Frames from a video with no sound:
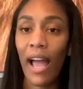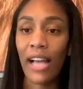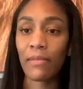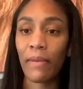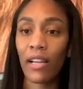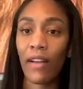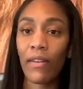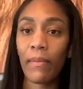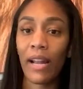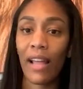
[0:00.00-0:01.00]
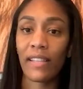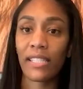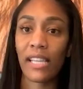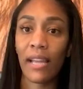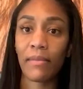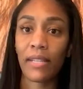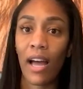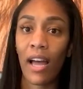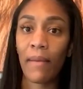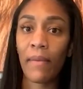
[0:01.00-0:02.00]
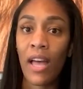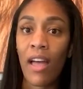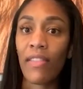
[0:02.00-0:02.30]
aspect of it, but at the same time,